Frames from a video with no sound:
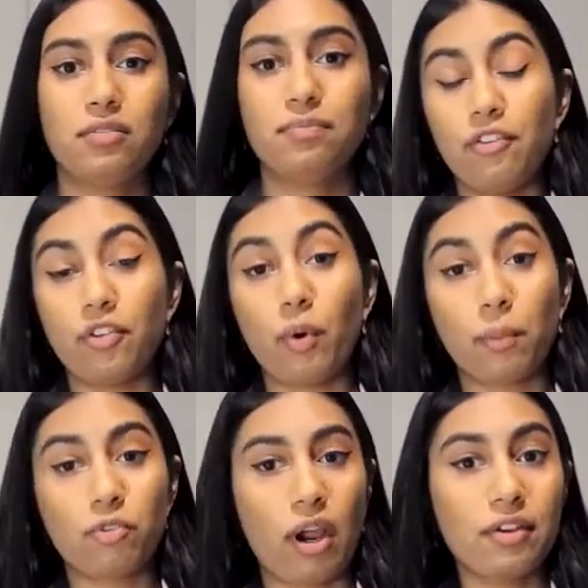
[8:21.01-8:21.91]
And so what
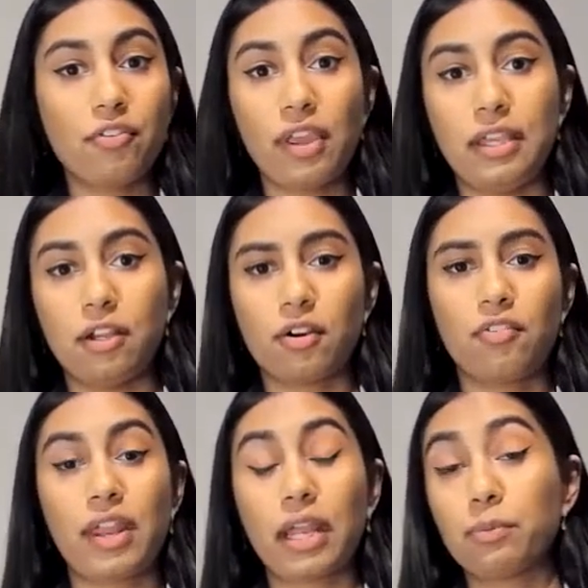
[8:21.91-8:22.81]
I'm trying to say here is
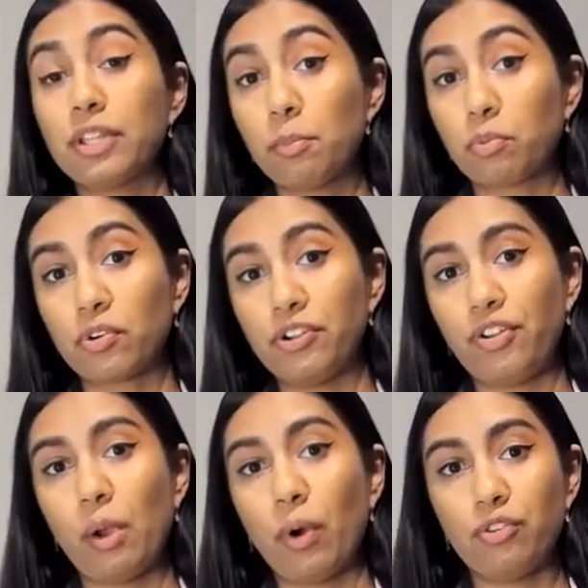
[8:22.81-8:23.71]
that I really
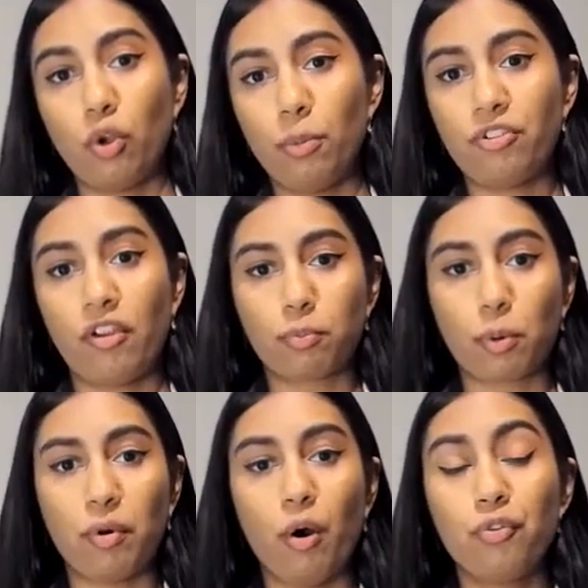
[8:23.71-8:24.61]
appreciate what Dolmage has
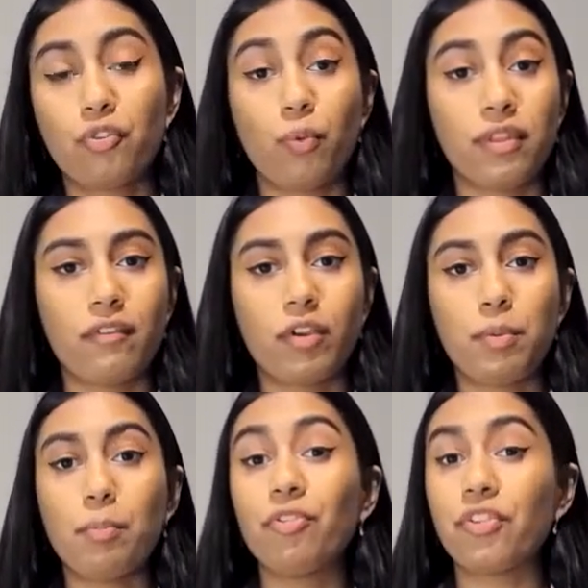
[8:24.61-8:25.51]
proposed with giving
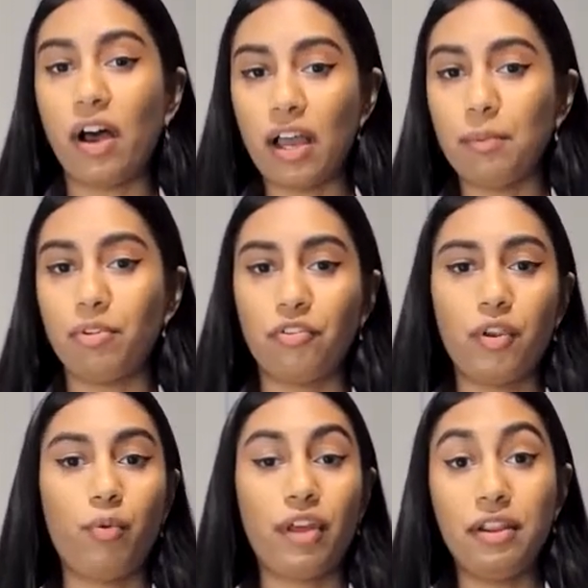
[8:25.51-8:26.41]
people time to
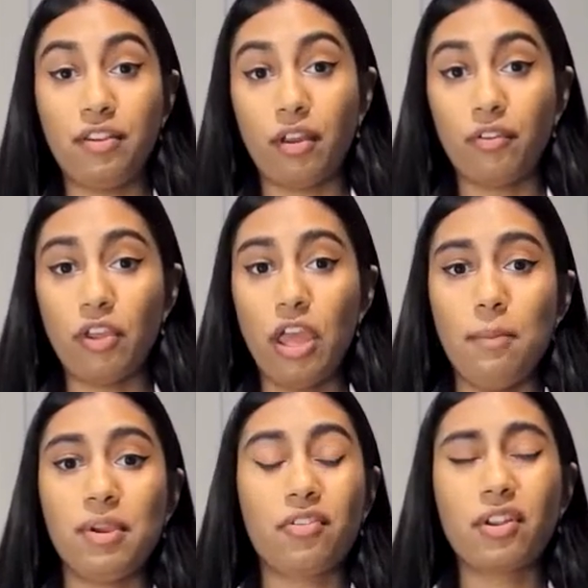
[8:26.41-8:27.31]
sit with ideas,
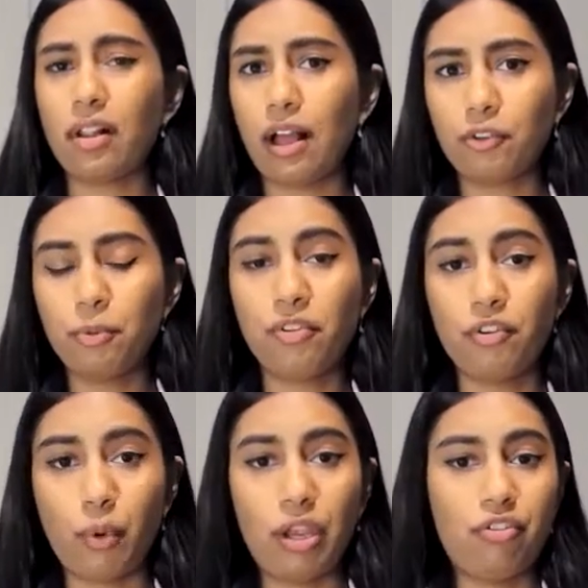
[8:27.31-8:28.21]
because in classroom
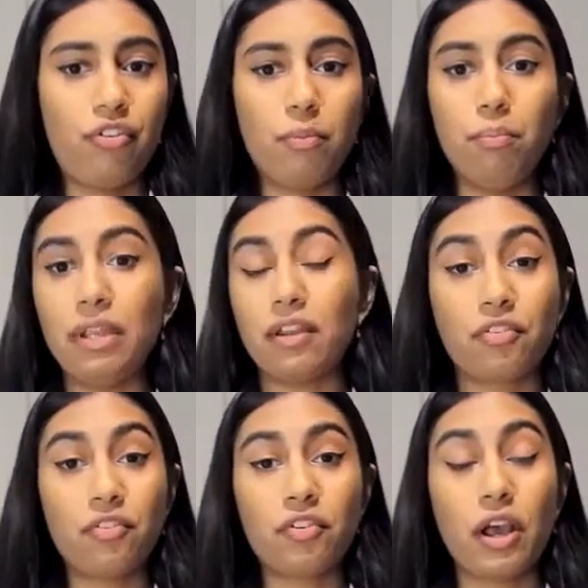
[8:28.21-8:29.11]
situations and meetings
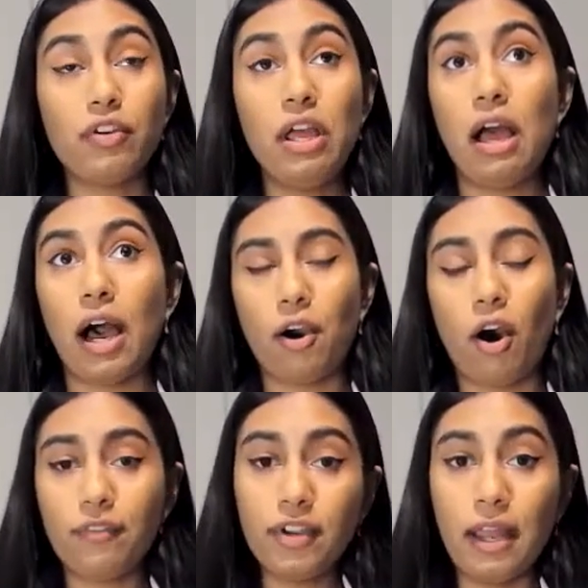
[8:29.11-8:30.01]
and stuff, I
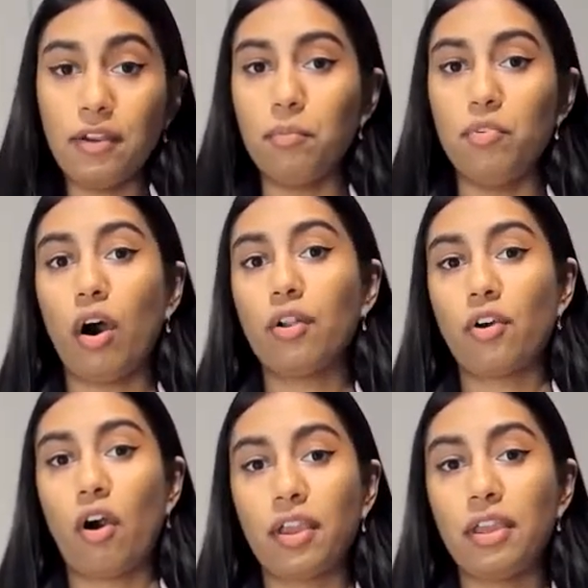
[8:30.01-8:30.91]
often end up not
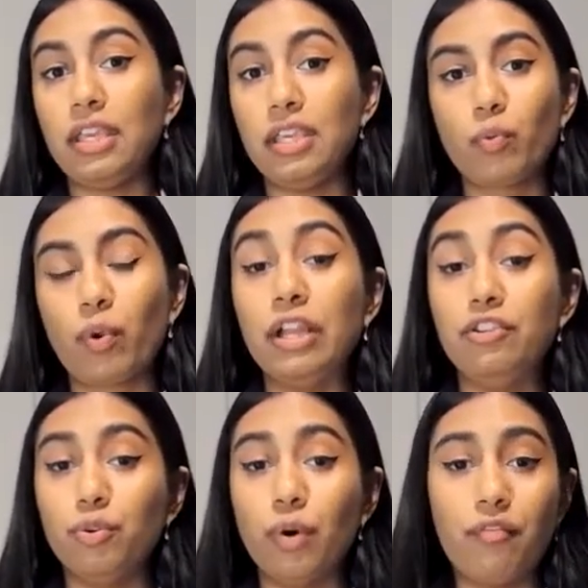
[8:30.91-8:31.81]
talking even when I
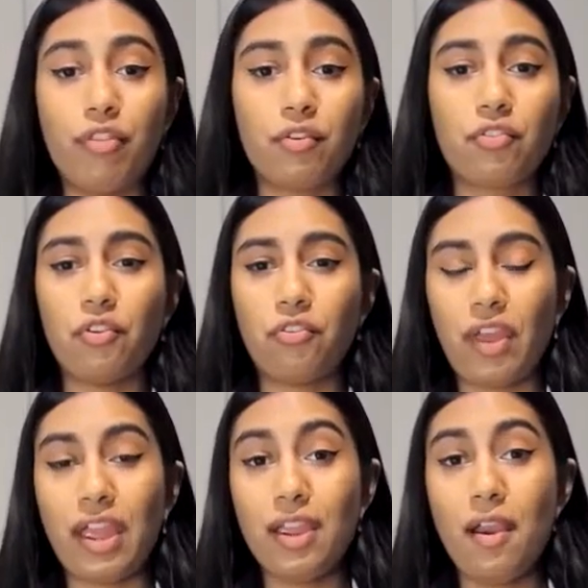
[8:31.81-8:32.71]
do have things to
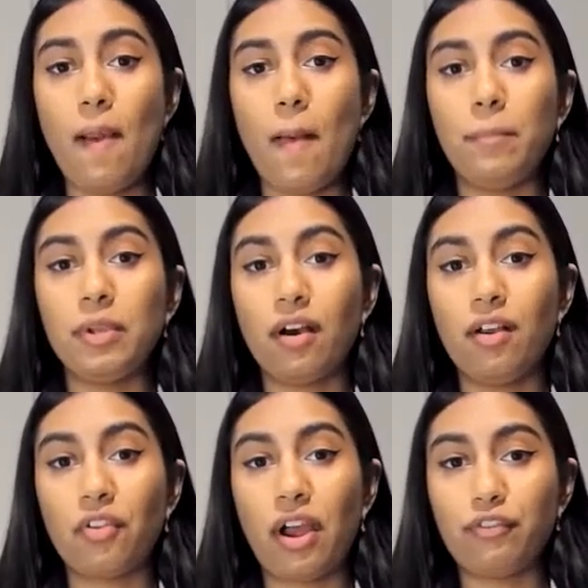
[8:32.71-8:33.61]
say,
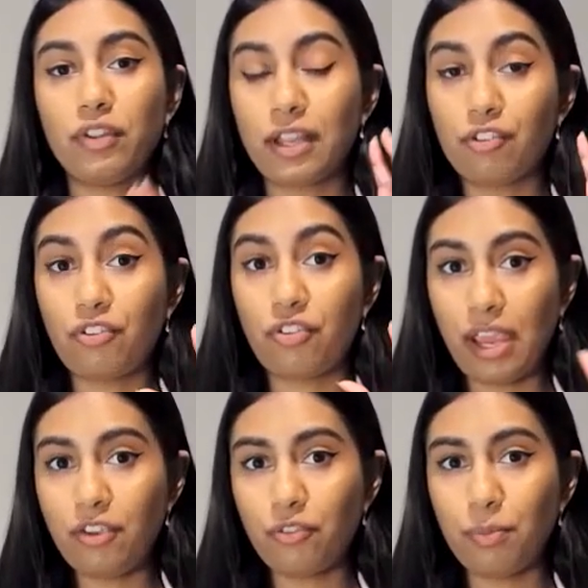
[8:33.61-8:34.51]
because I feel like it just
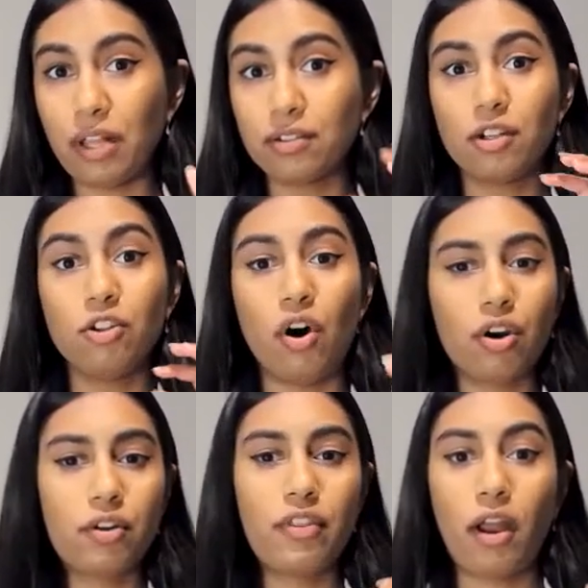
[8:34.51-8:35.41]
takes me a little
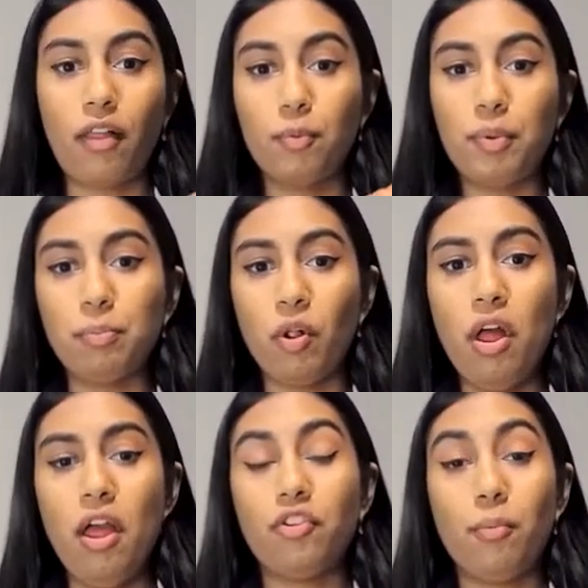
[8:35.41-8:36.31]
longer than other
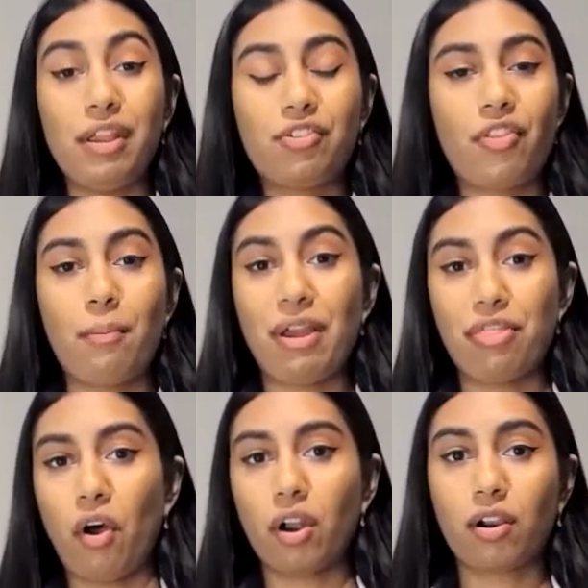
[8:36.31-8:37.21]
people to make sure that my
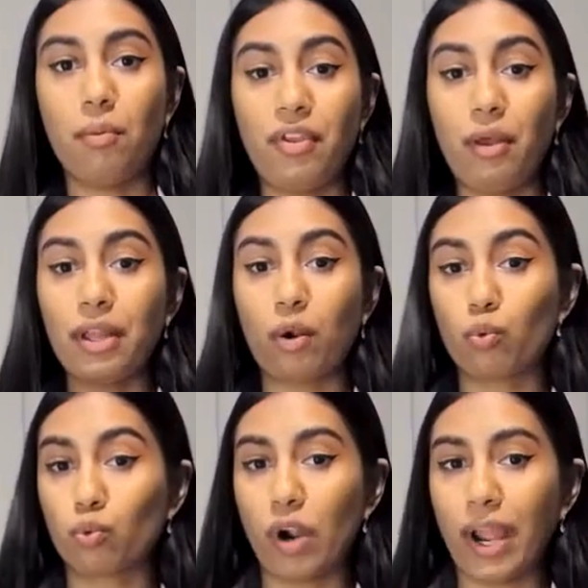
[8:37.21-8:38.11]
thought comes out
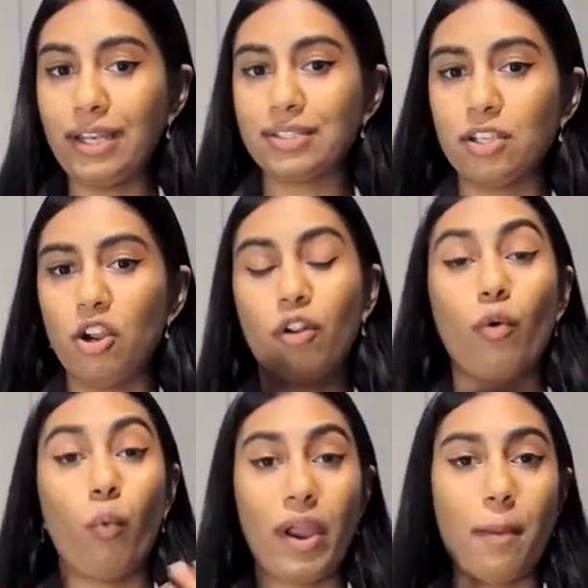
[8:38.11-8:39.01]
right, or the
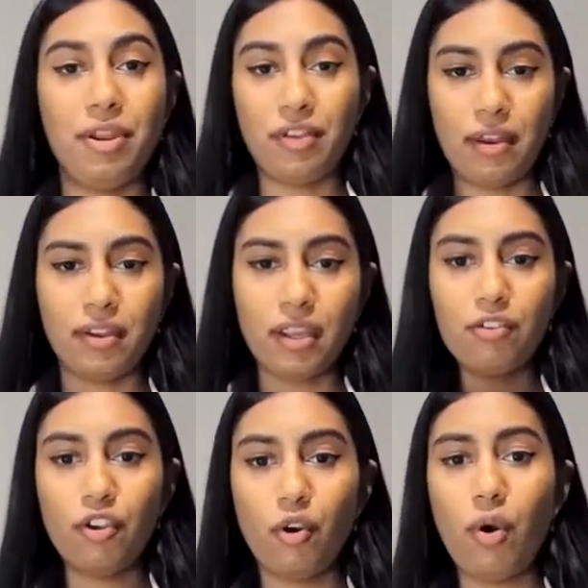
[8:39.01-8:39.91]
way I'm intending it
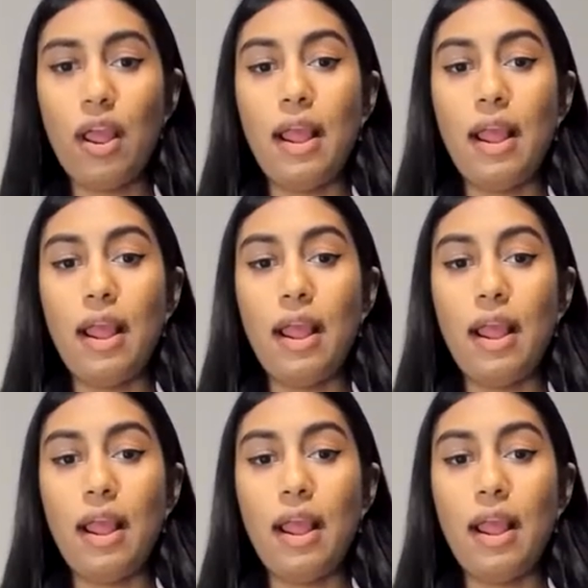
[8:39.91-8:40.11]
to.